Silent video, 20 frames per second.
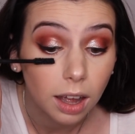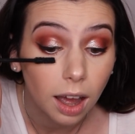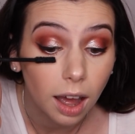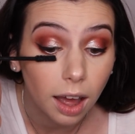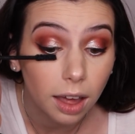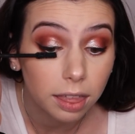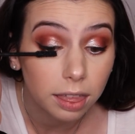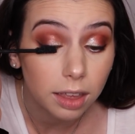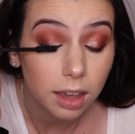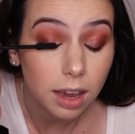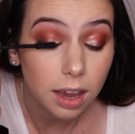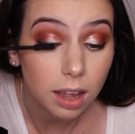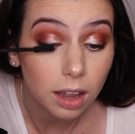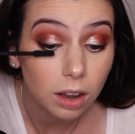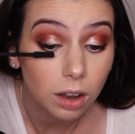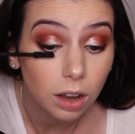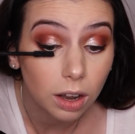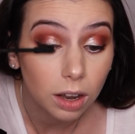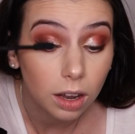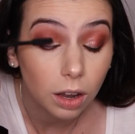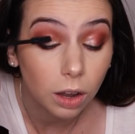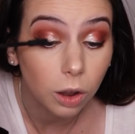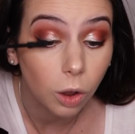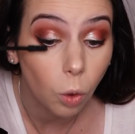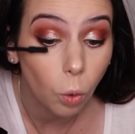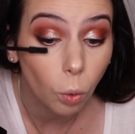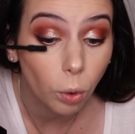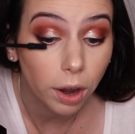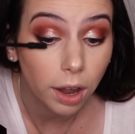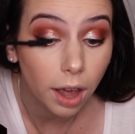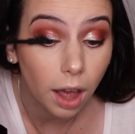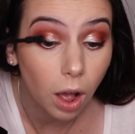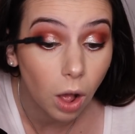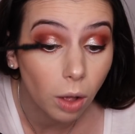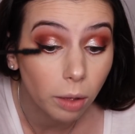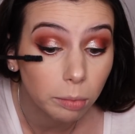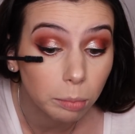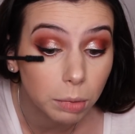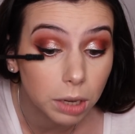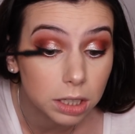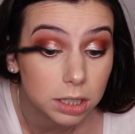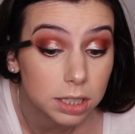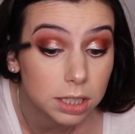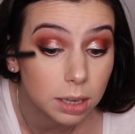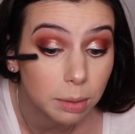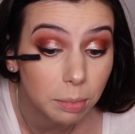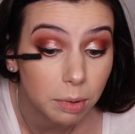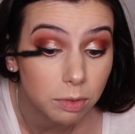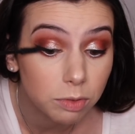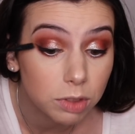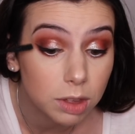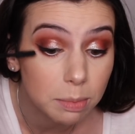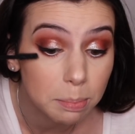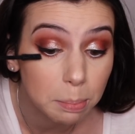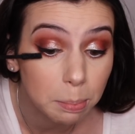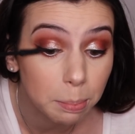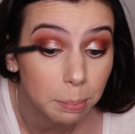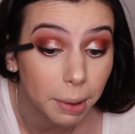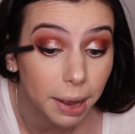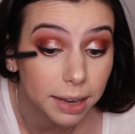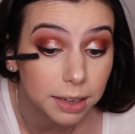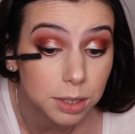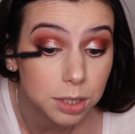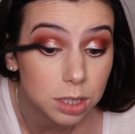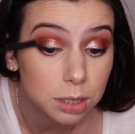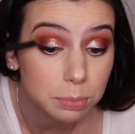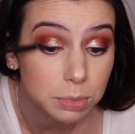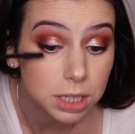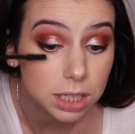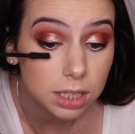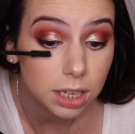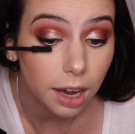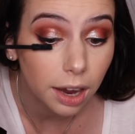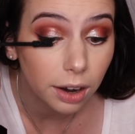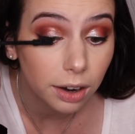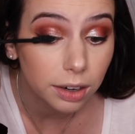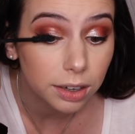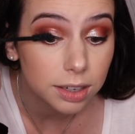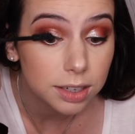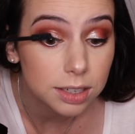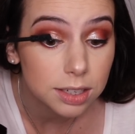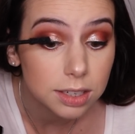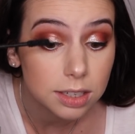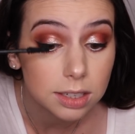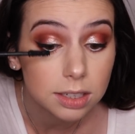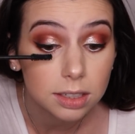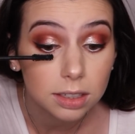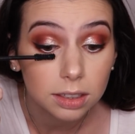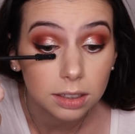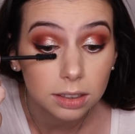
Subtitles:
I think L'Oreal makes some of the best mascaras.